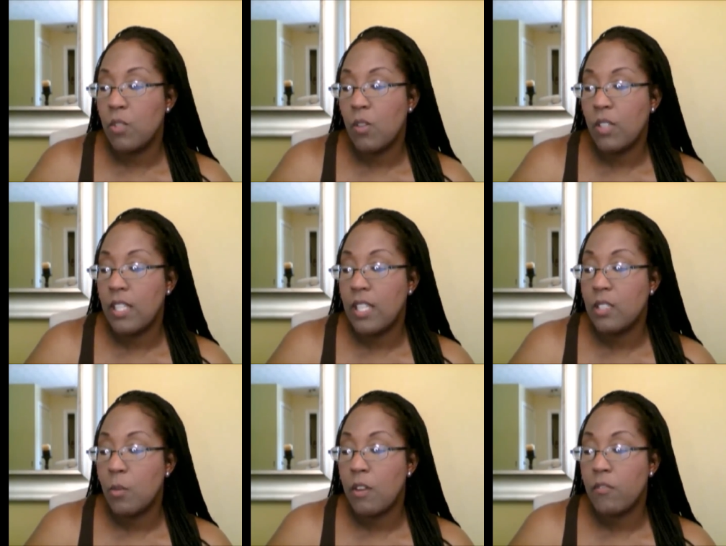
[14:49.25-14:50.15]
you only need
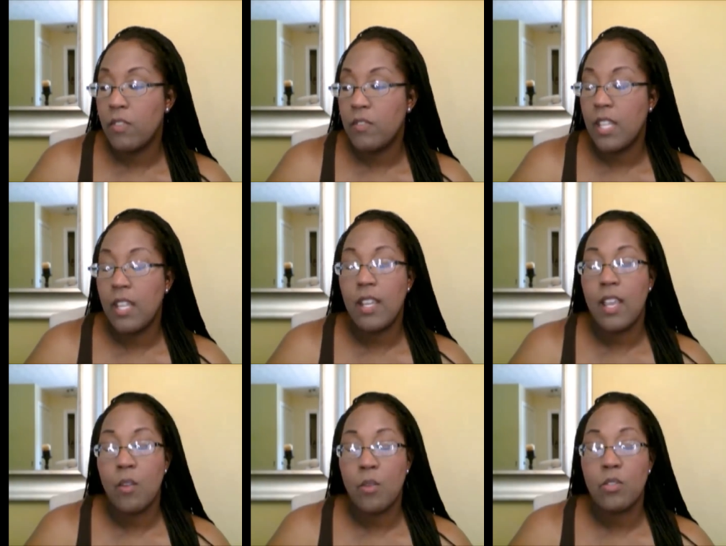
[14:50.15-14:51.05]
to work 15
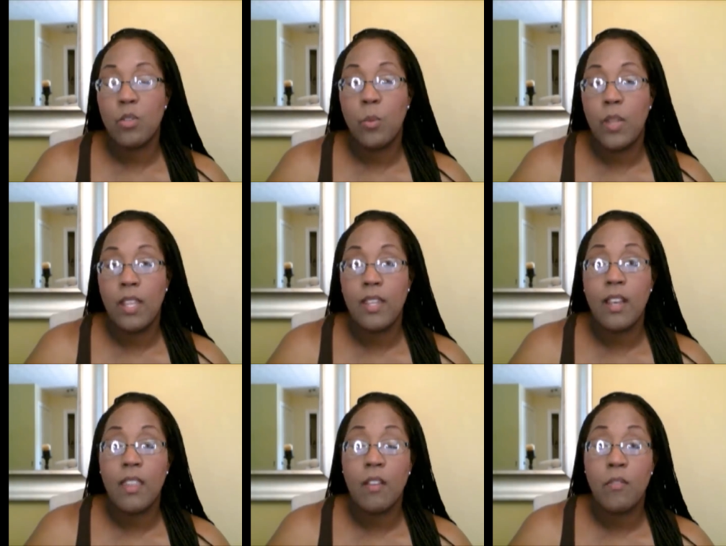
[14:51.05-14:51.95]
hours a week
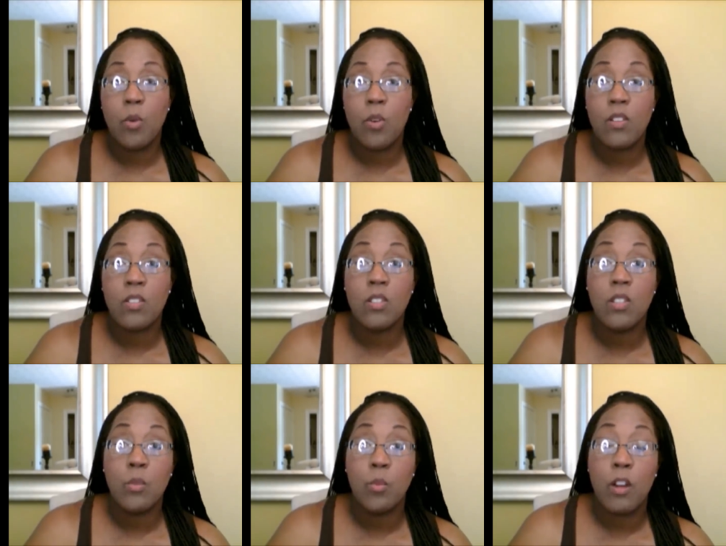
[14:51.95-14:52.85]
now of course you
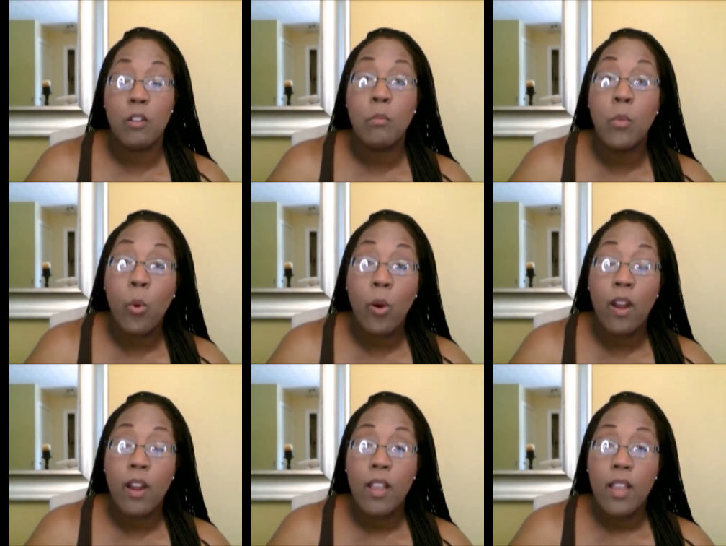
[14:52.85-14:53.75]
could work
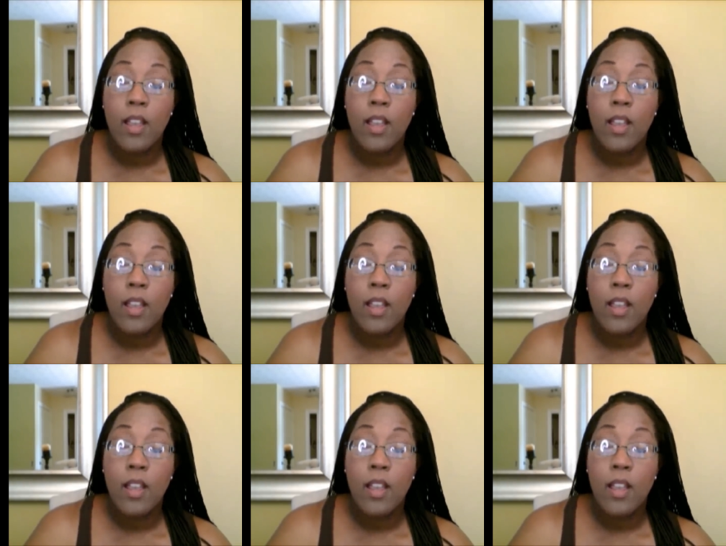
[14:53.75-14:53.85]
more